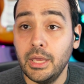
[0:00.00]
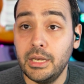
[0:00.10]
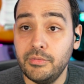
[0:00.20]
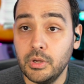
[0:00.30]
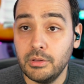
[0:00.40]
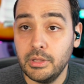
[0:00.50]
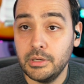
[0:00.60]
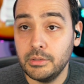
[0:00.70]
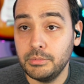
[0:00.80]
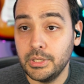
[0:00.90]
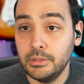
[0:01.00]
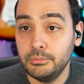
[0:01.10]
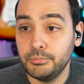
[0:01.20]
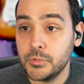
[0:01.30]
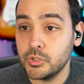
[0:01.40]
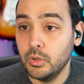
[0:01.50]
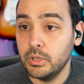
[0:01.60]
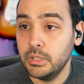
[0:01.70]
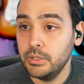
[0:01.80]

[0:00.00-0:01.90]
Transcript: And if you go to their, you know, store,